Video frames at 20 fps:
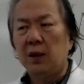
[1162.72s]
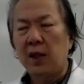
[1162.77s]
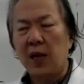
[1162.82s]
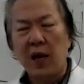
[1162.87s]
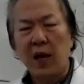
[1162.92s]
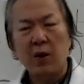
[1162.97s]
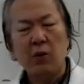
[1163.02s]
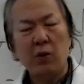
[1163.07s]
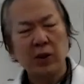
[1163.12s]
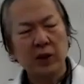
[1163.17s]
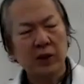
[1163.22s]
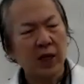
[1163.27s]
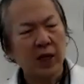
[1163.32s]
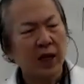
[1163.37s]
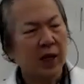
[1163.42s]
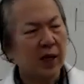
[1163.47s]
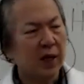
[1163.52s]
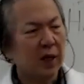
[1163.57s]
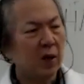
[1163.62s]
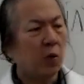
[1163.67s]
Then we
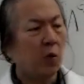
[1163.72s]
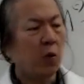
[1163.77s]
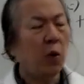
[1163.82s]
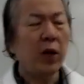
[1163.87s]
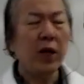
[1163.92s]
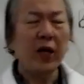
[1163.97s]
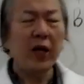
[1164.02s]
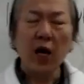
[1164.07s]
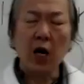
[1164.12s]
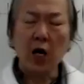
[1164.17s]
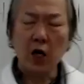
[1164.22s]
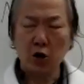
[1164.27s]
say, we